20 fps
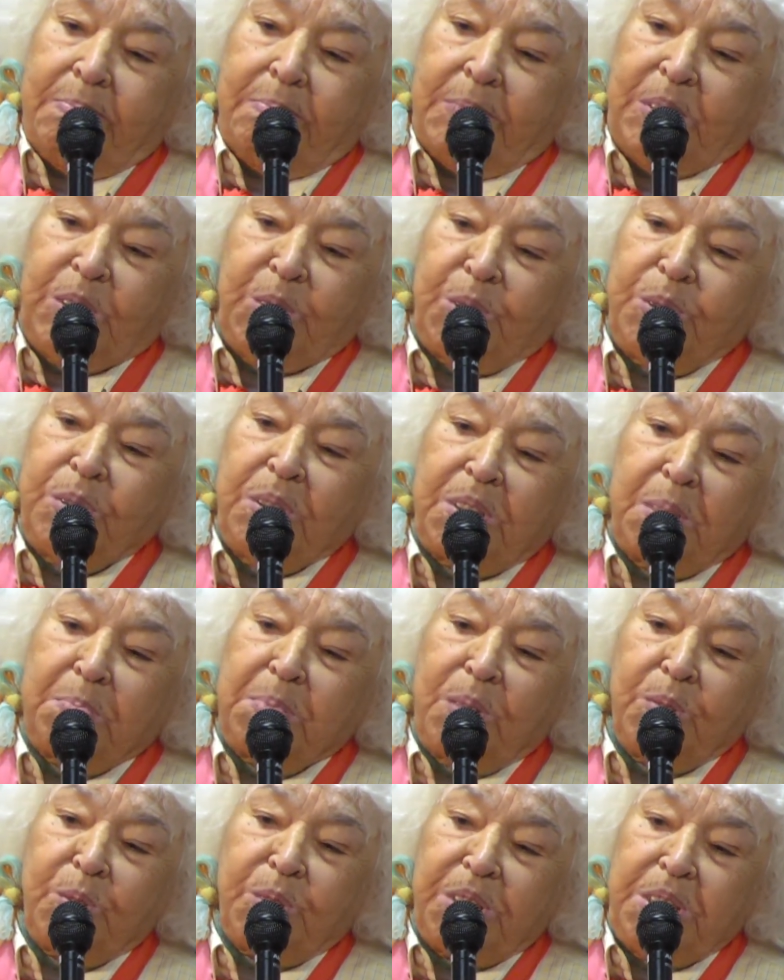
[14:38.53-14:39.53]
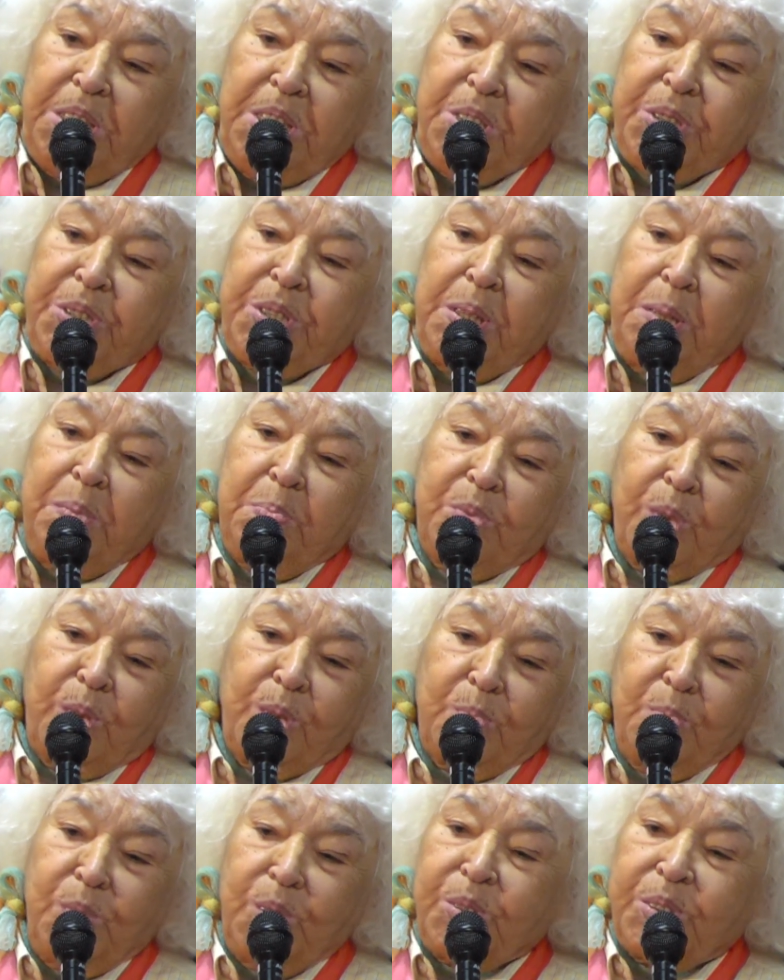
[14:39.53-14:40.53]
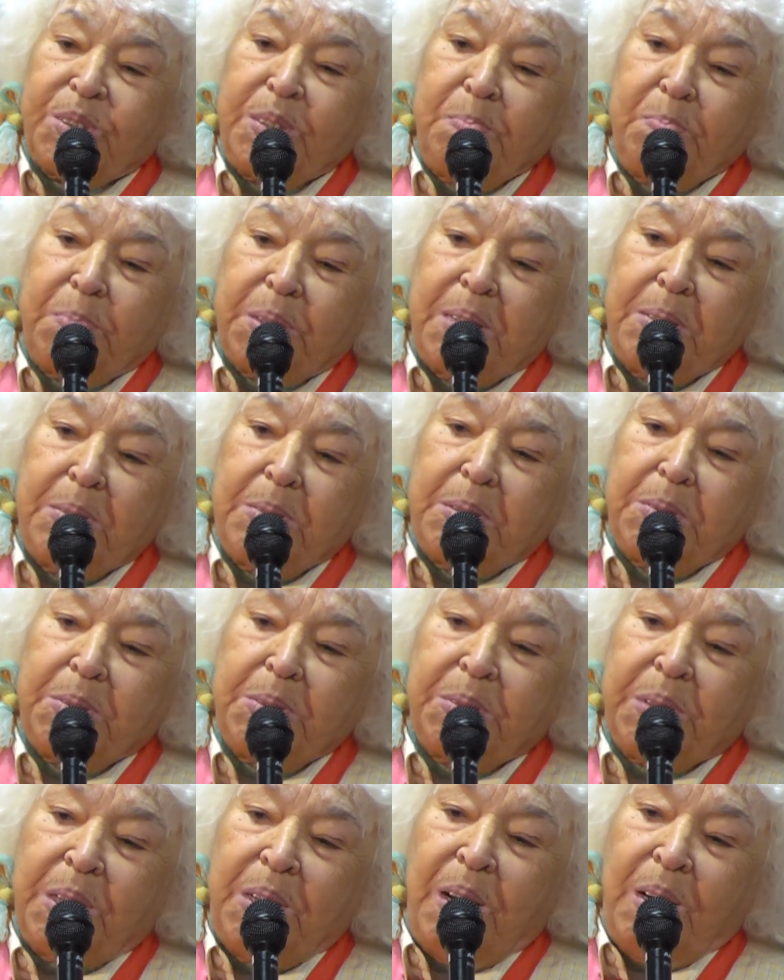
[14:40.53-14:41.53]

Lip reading: It's not about Egypt or Muslim brothers